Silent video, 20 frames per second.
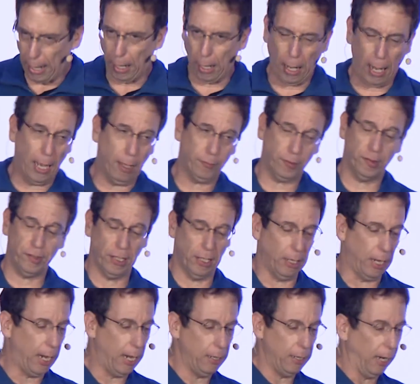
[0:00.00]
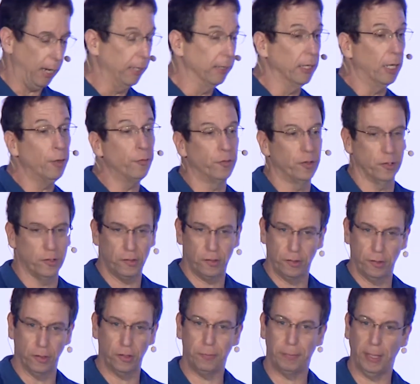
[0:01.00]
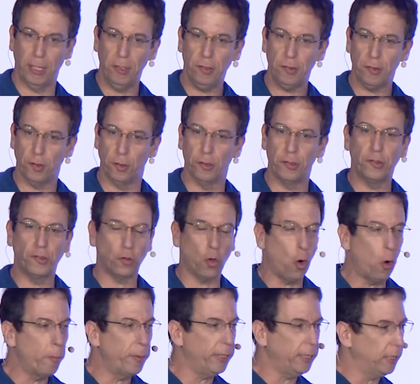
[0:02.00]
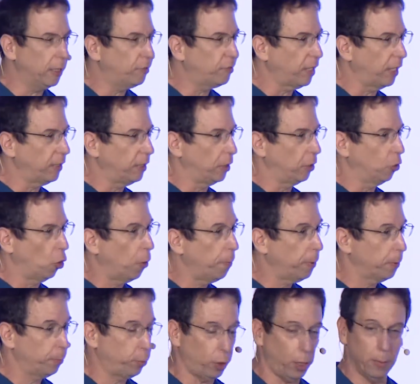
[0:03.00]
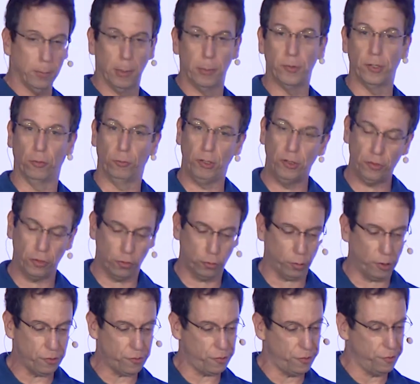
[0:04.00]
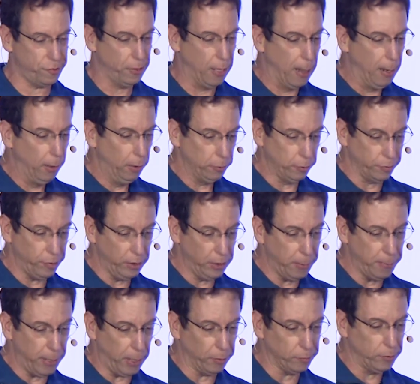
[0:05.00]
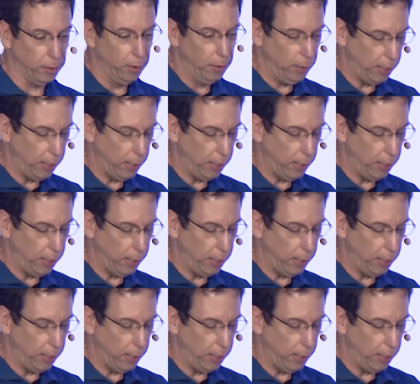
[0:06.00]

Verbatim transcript: I have to say, I love this space. There are so many exciting open problems and research questions to think about.